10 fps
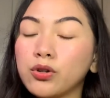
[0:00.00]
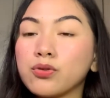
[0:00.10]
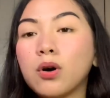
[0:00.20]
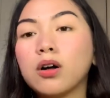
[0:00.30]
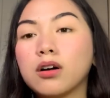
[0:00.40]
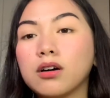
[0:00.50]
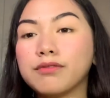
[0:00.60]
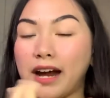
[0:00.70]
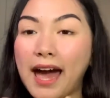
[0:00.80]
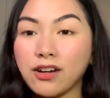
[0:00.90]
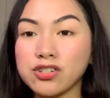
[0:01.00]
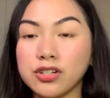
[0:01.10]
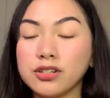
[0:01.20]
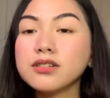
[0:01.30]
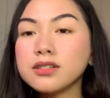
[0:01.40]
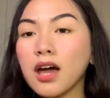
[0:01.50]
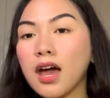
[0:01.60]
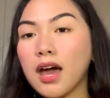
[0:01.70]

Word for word: control of their actions